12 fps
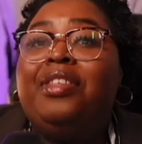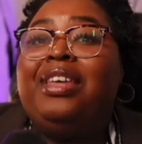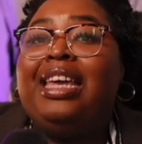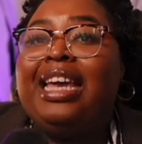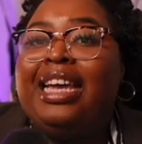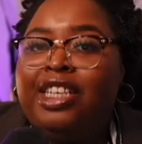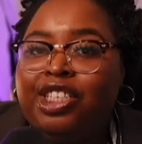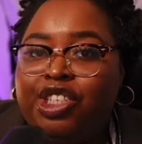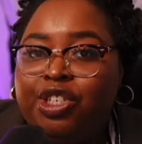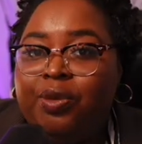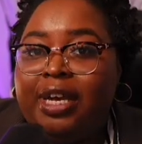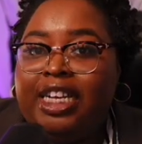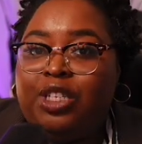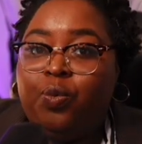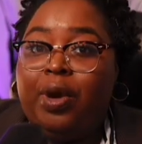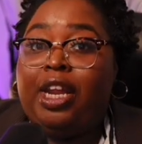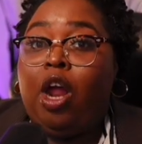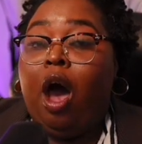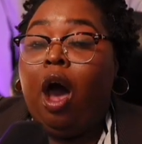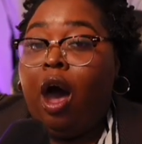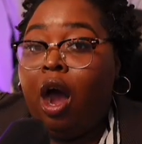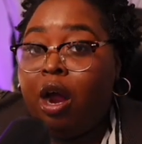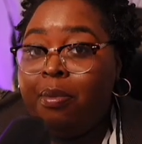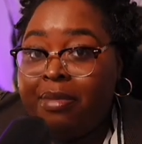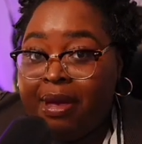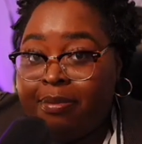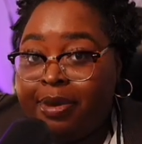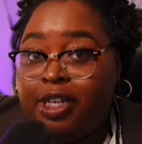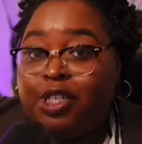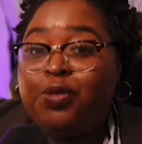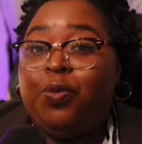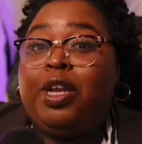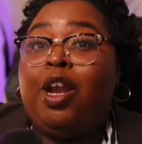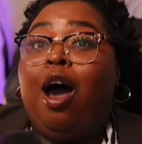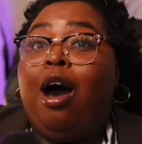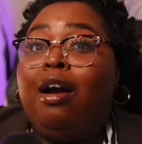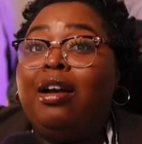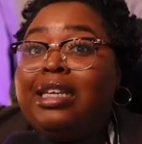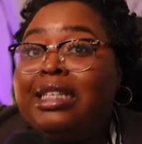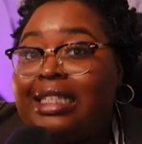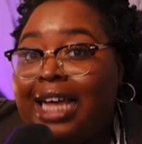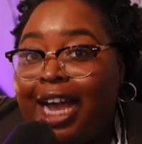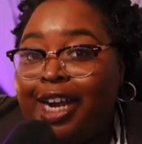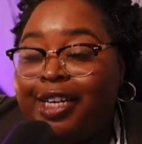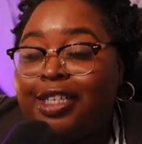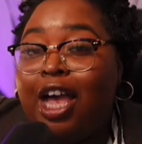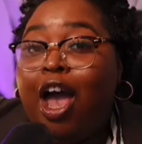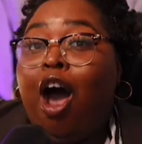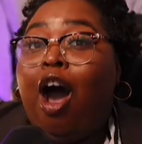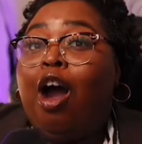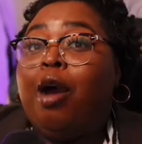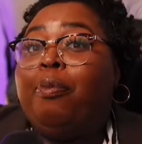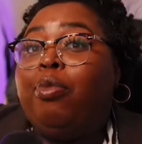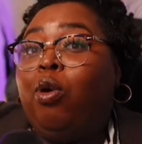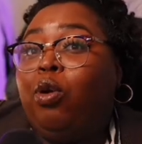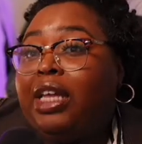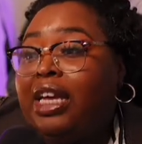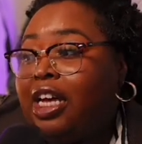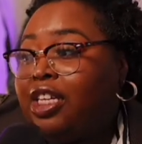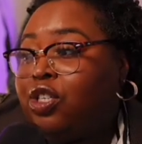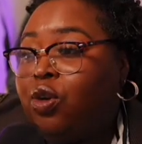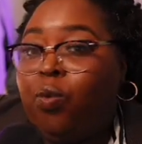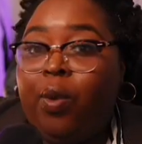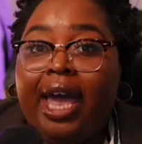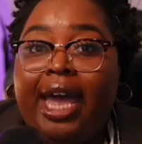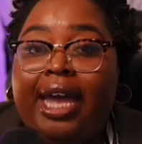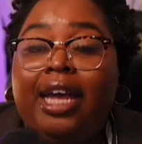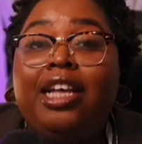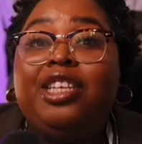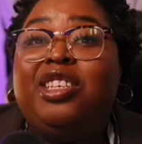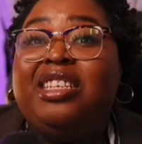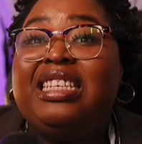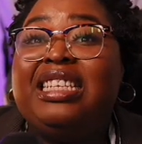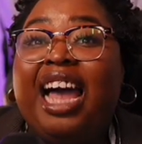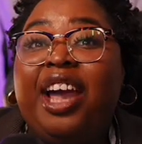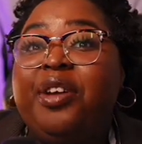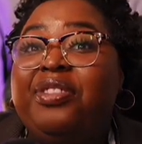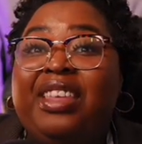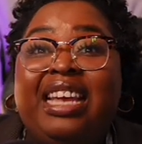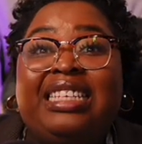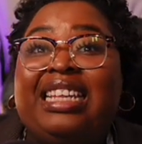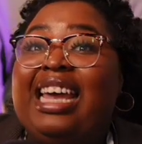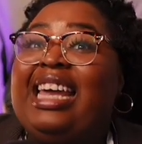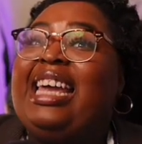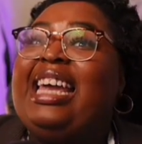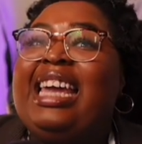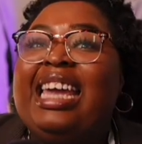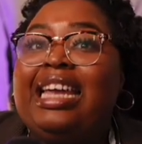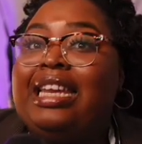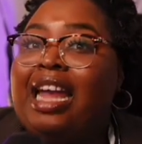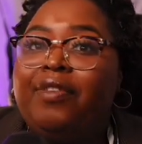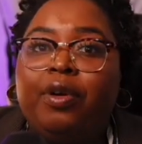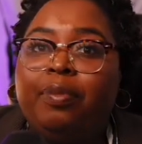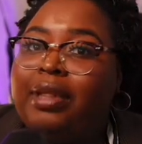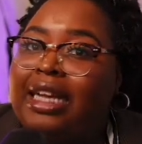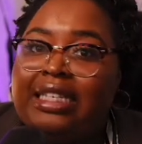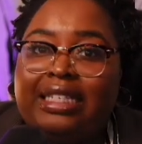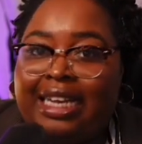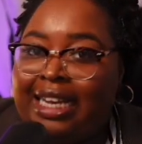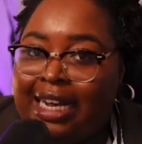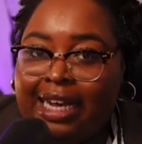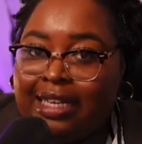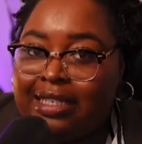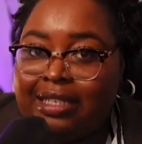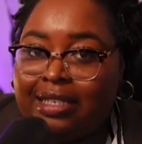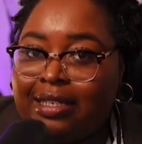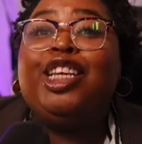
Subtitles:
The issue is when our members, when our desires are pulling us away to desire things that he never placed in us.